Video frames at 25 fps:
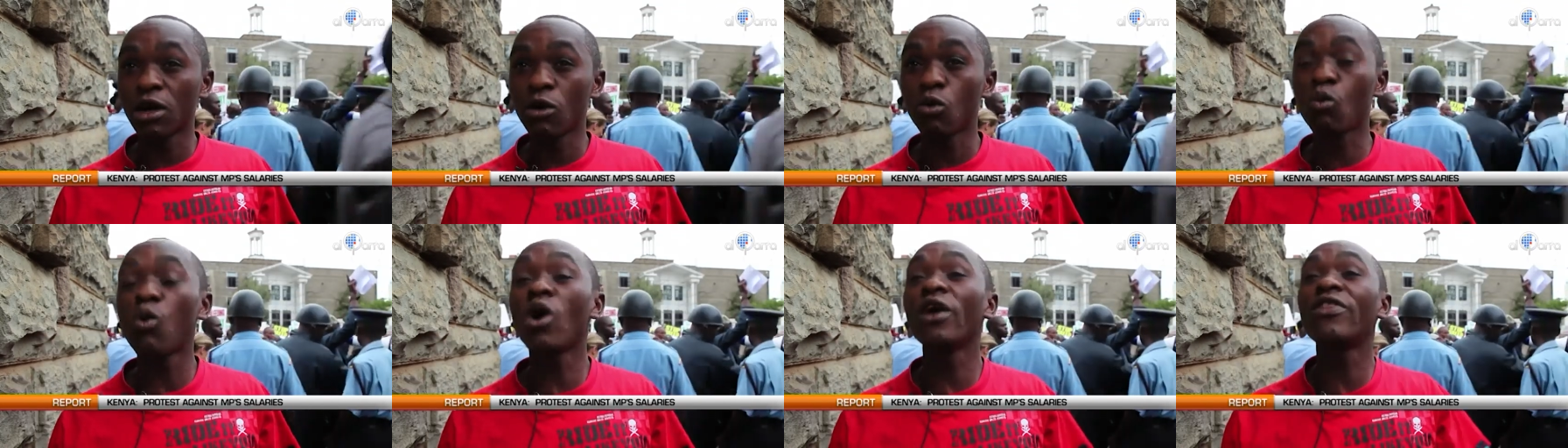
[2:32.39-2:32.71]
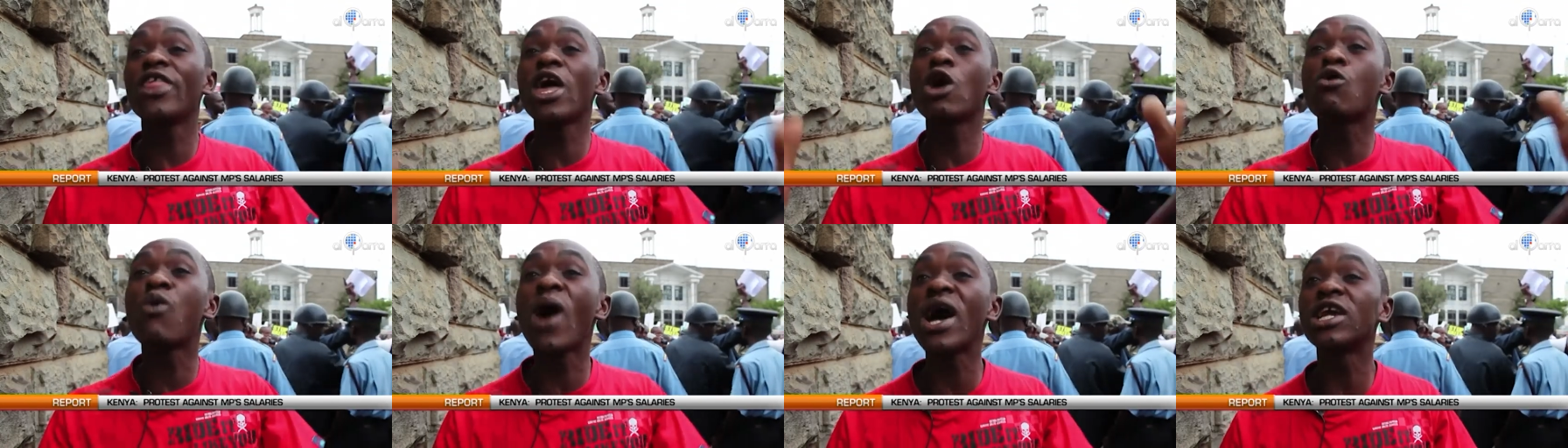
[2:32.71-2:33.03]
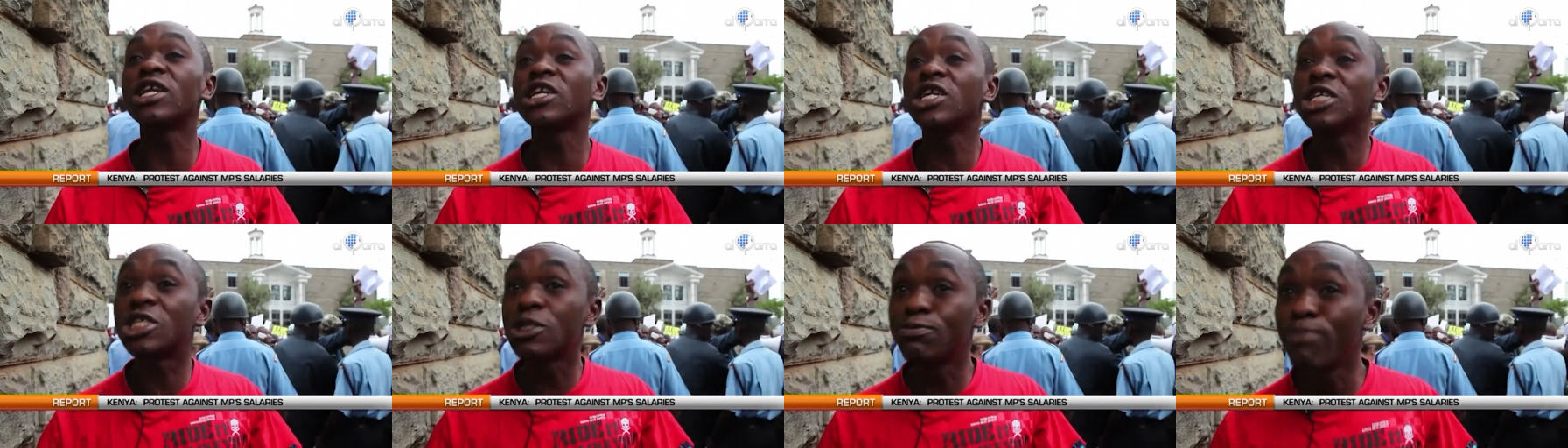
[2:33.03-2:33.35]
What they want
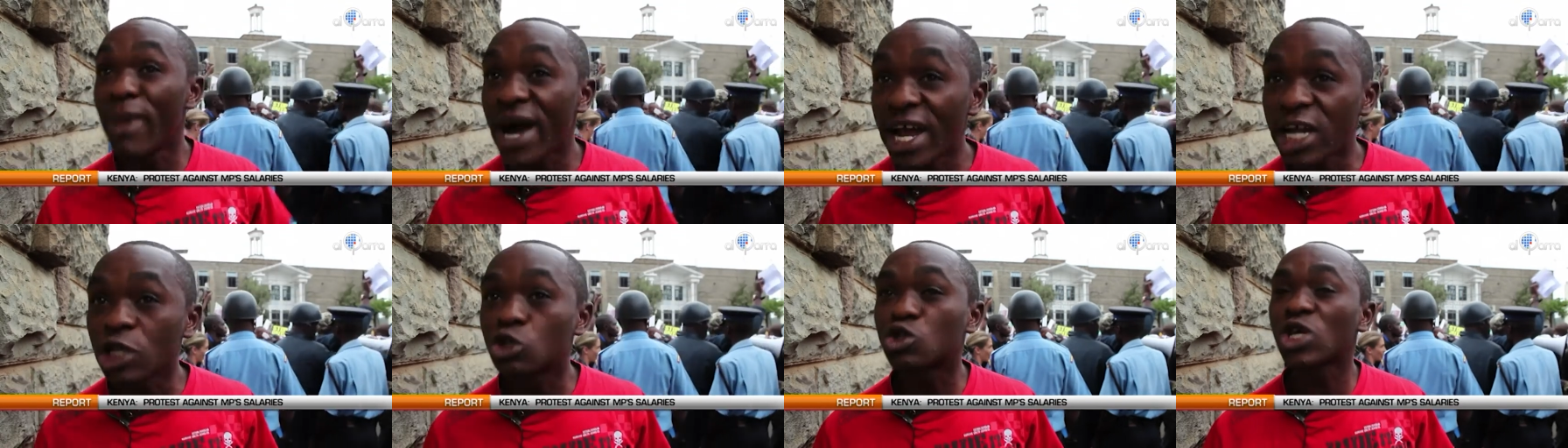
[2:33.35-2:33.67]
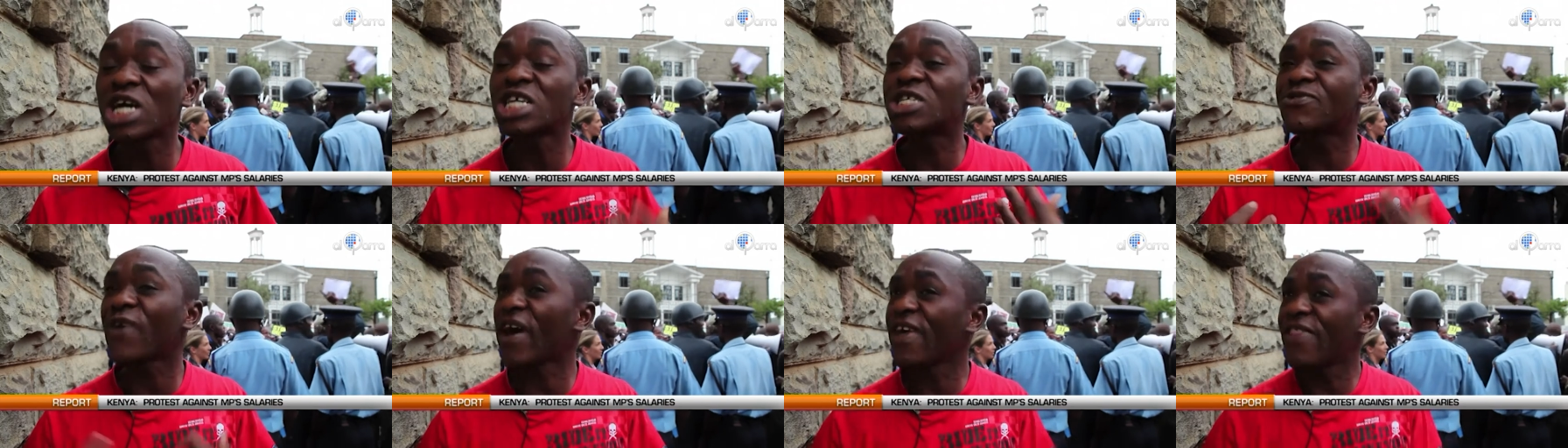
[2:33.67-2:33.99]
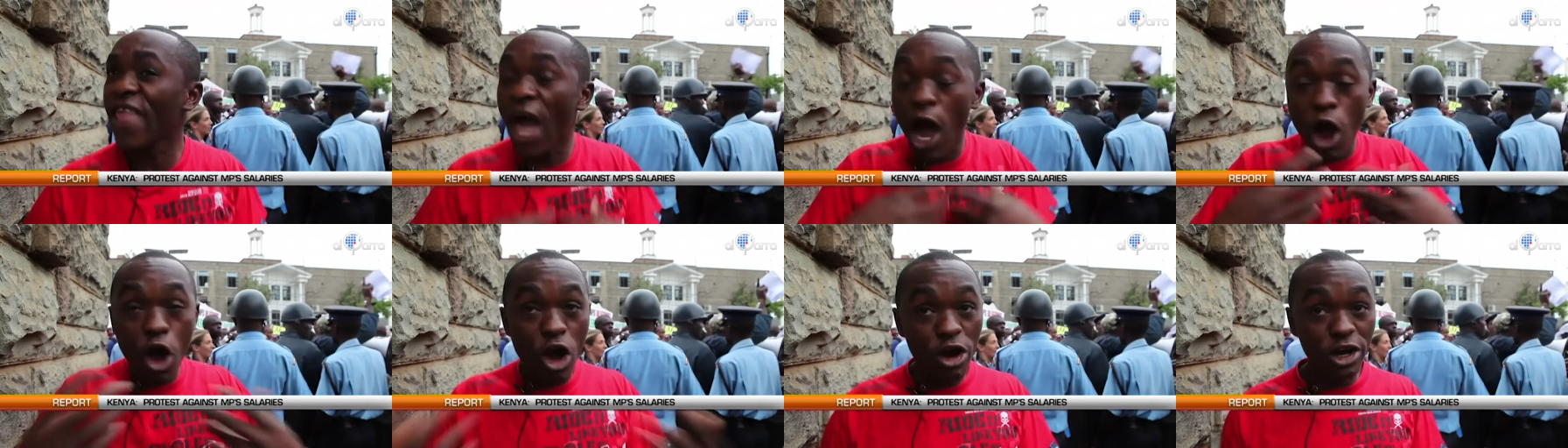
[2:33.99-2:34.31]
is money, satisfy
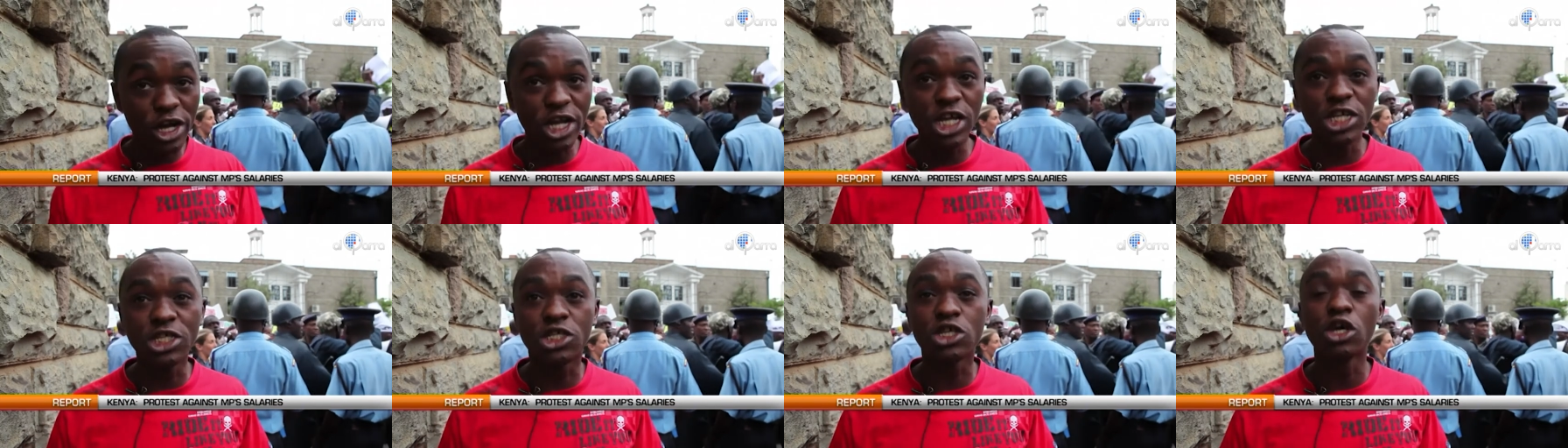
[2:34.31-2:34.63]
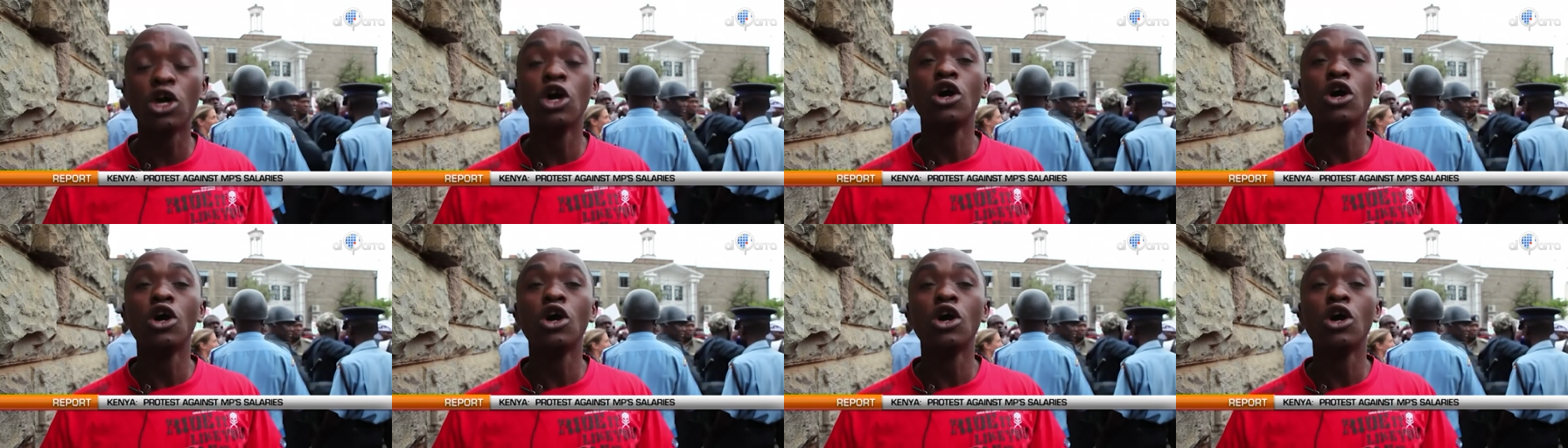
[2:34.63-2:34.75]
their own needs.